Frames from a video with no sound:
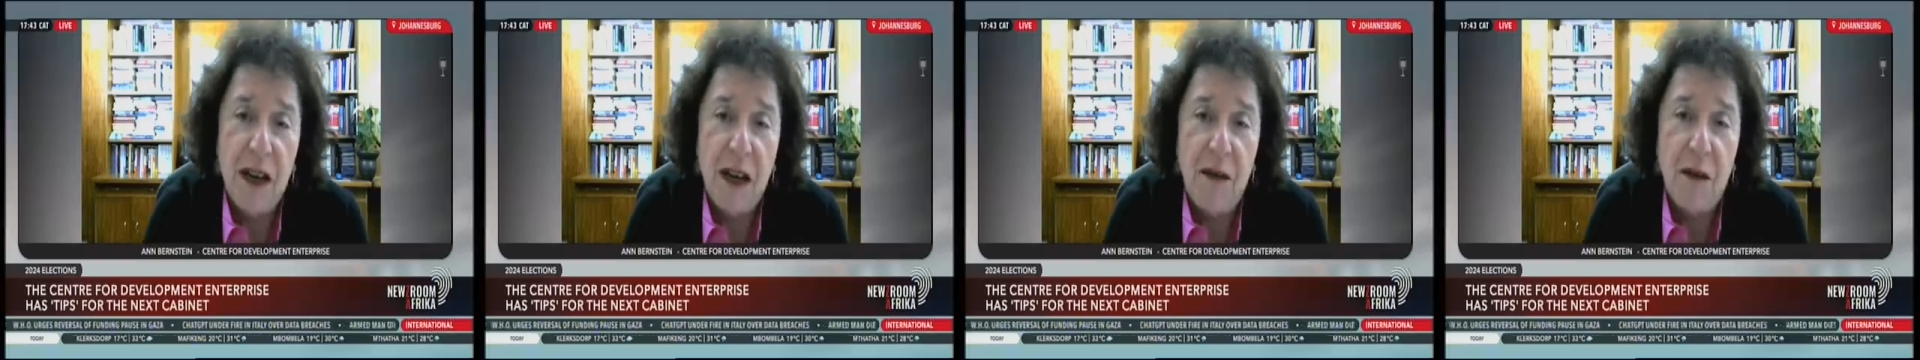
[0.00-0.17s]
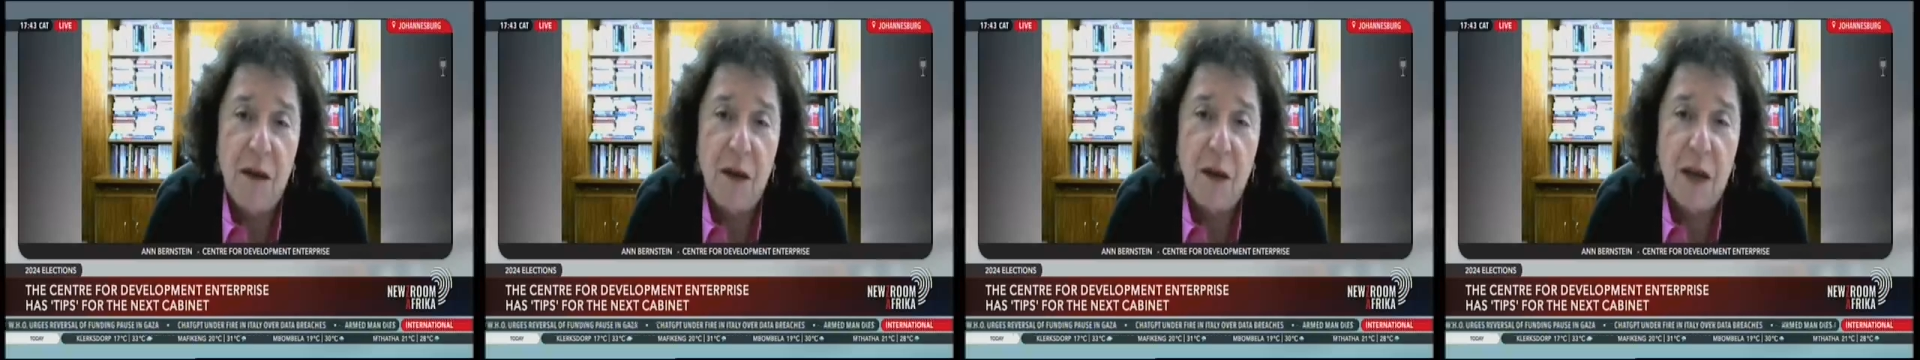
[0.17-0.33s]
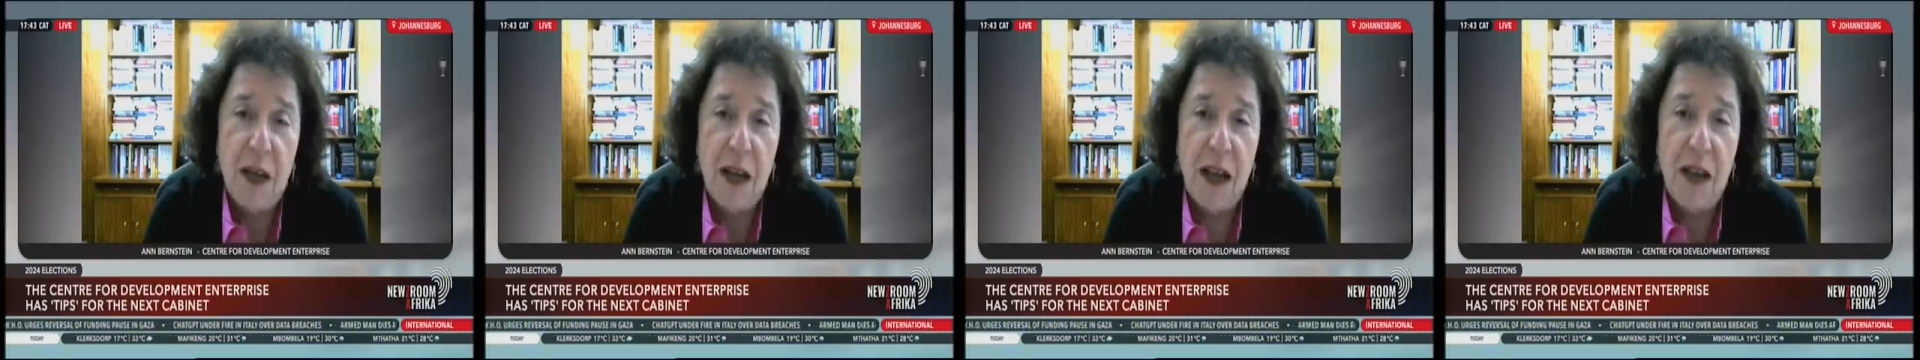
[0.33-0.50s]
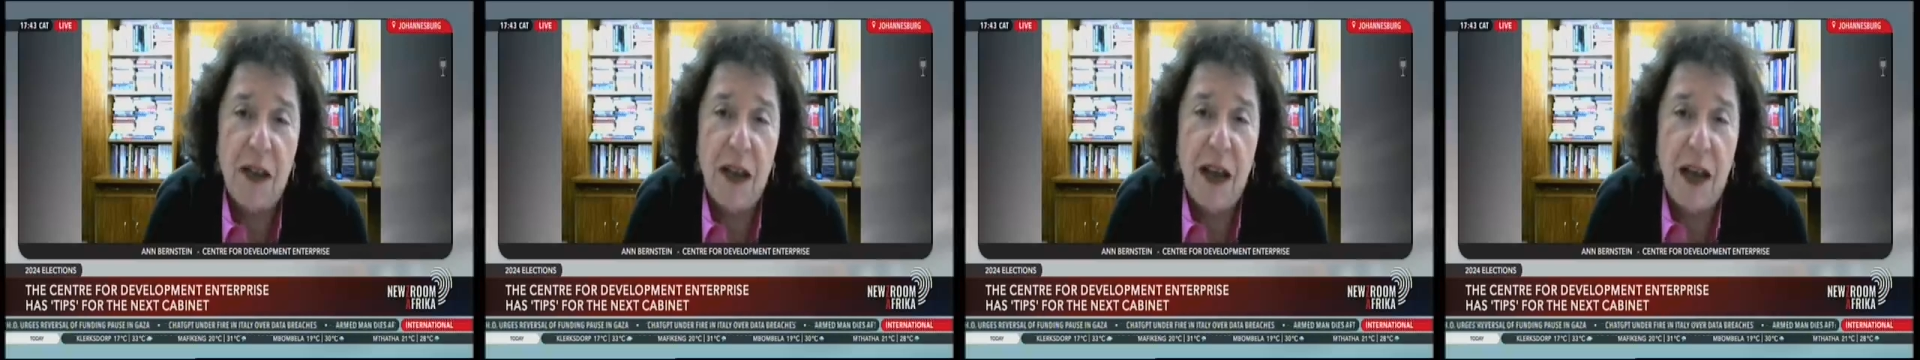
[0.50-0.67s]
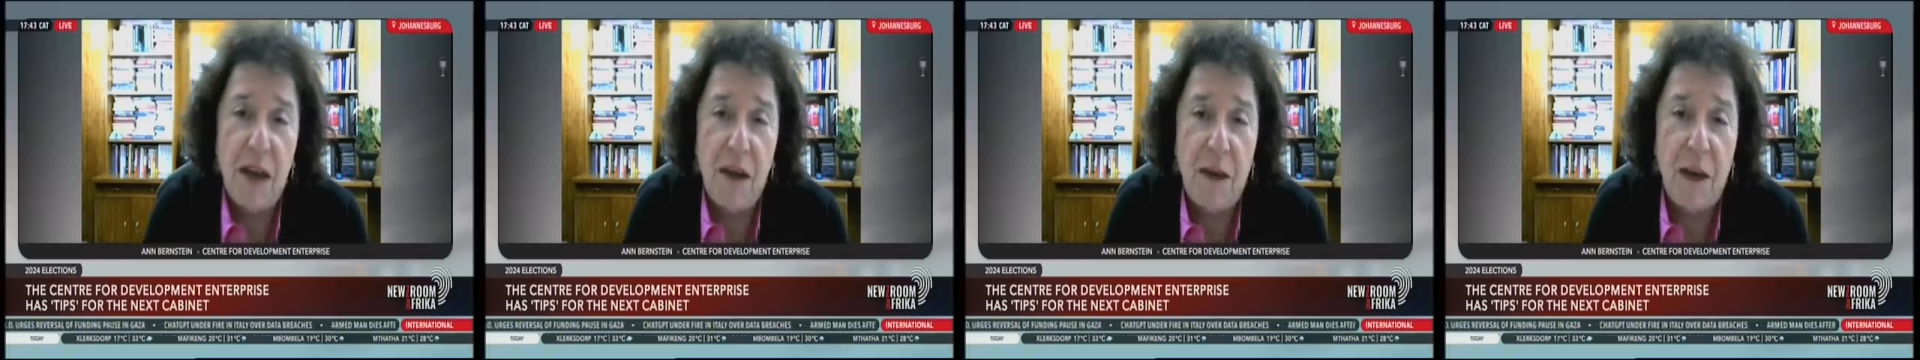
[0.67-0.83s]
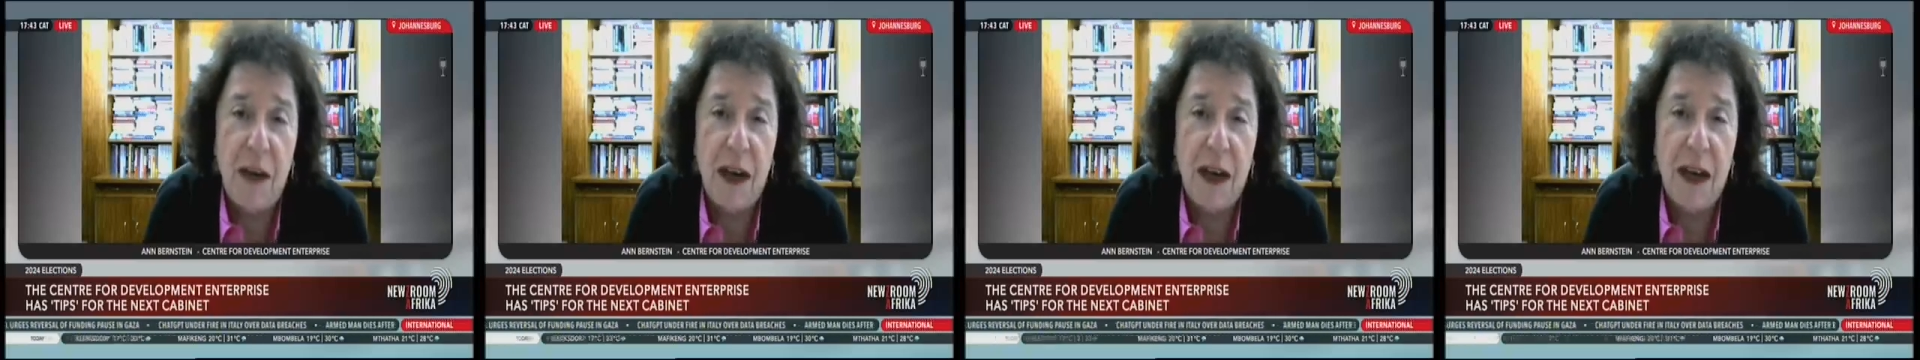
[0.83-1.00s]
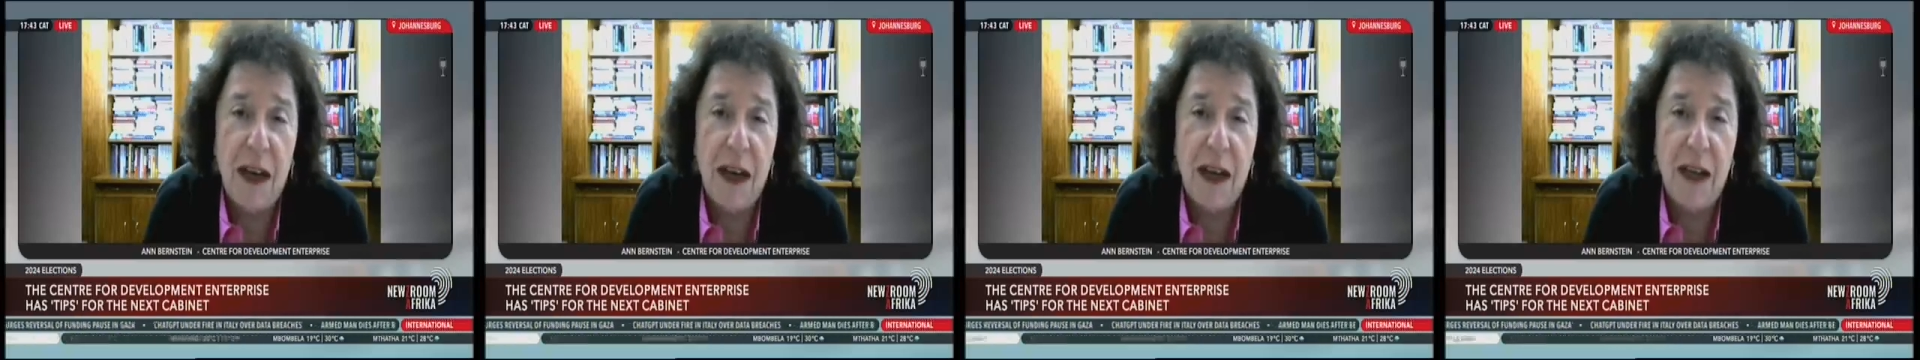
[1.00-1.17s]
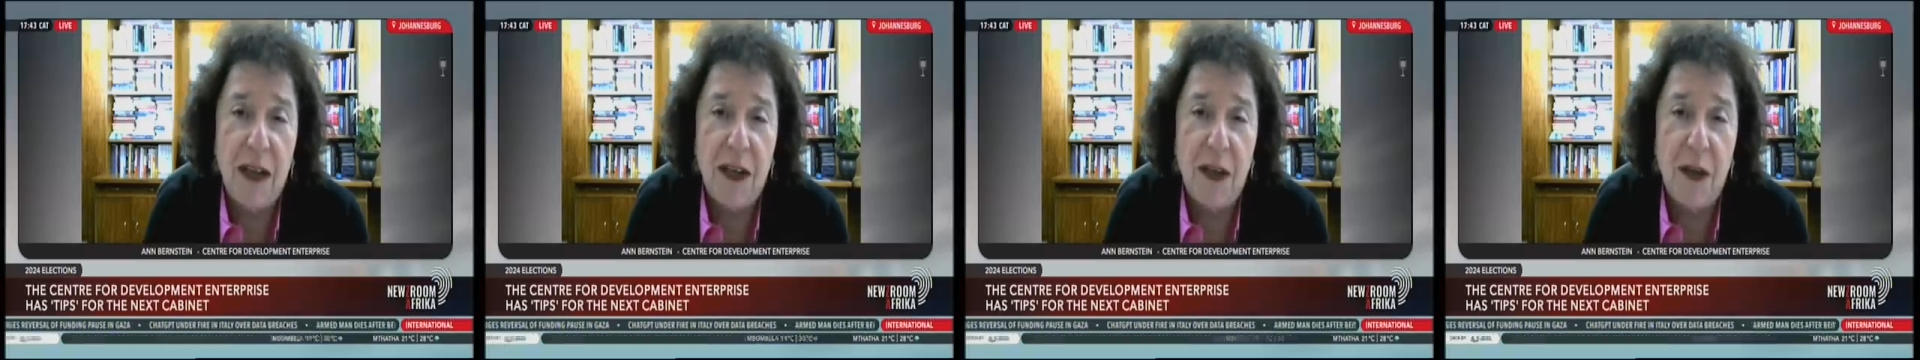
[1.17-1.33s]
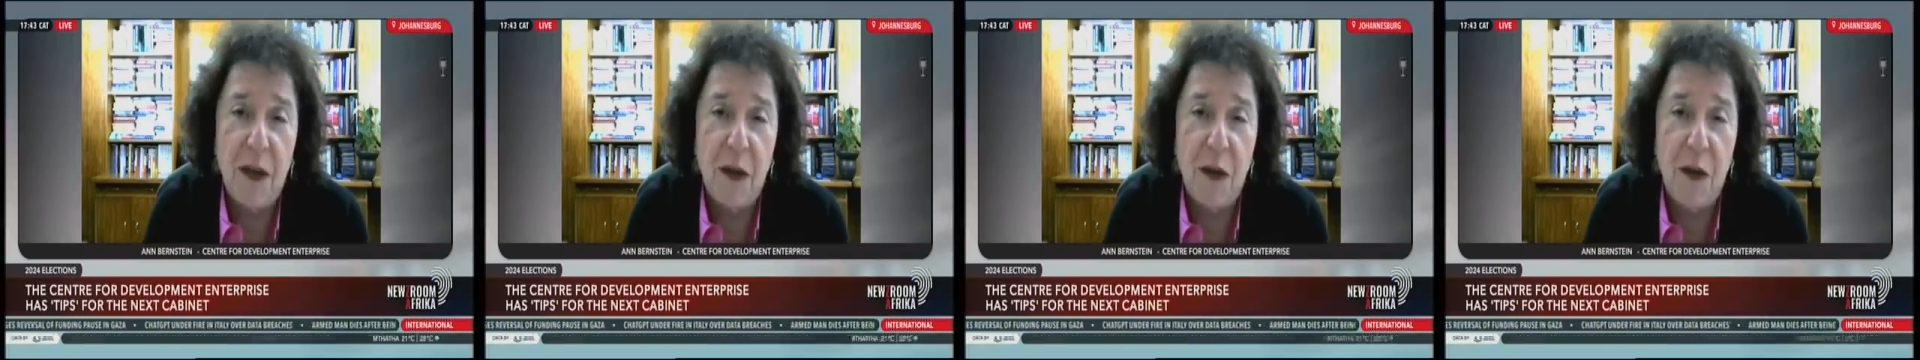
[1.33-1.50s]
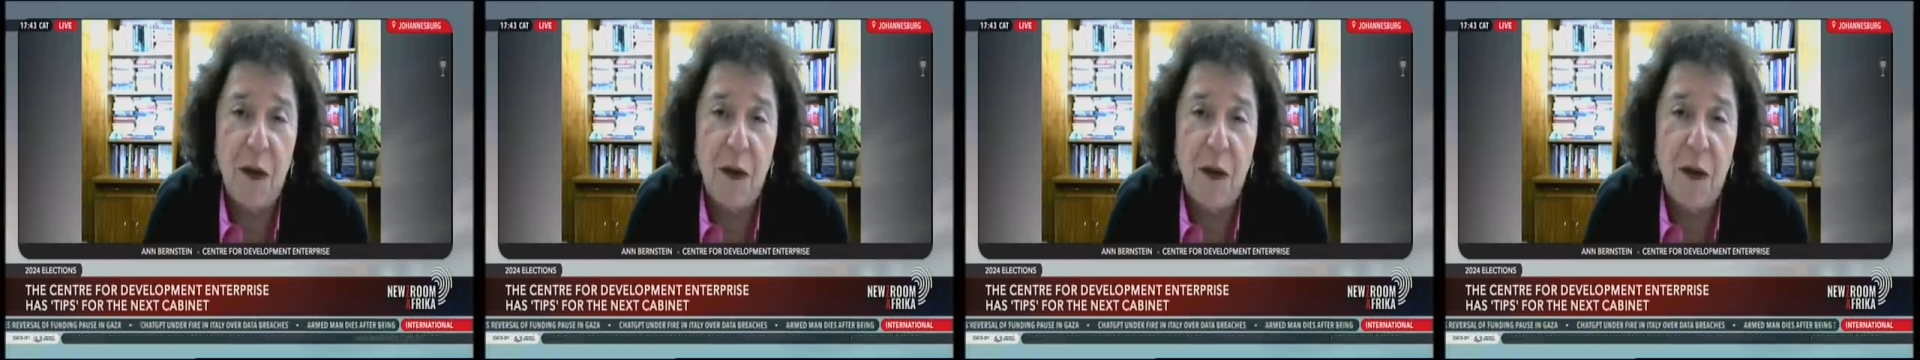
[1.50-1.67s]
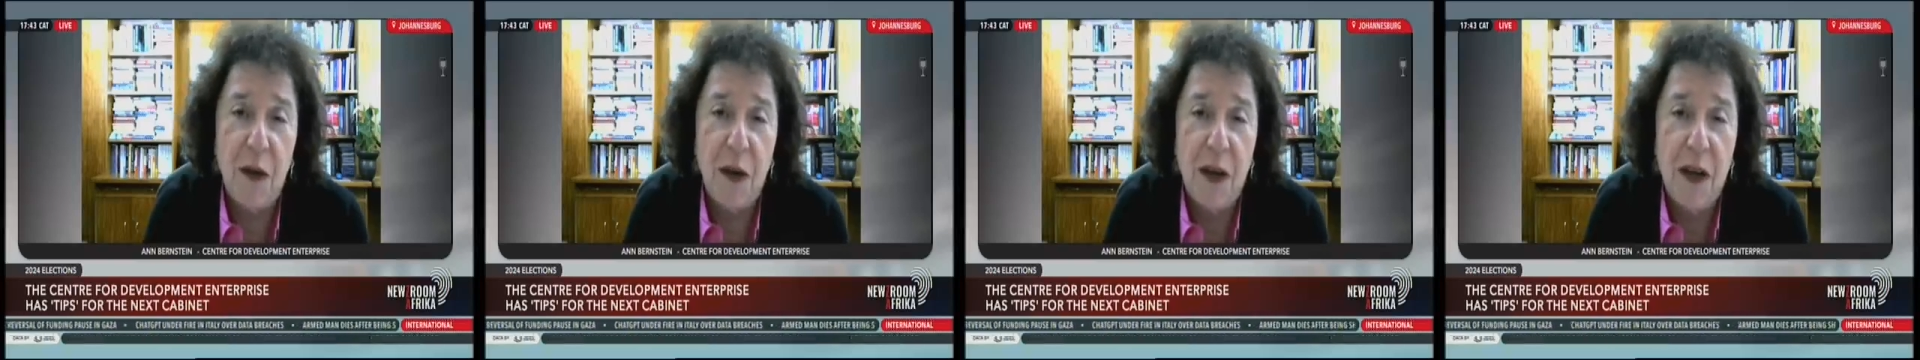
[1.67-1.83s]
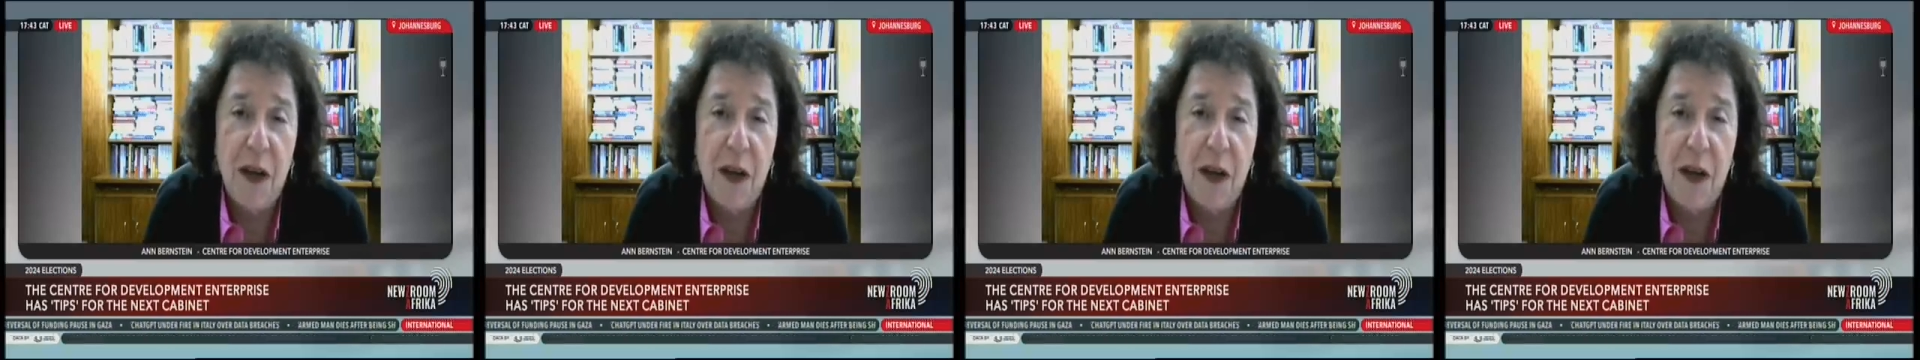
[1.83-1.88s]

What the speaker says: for South Africa to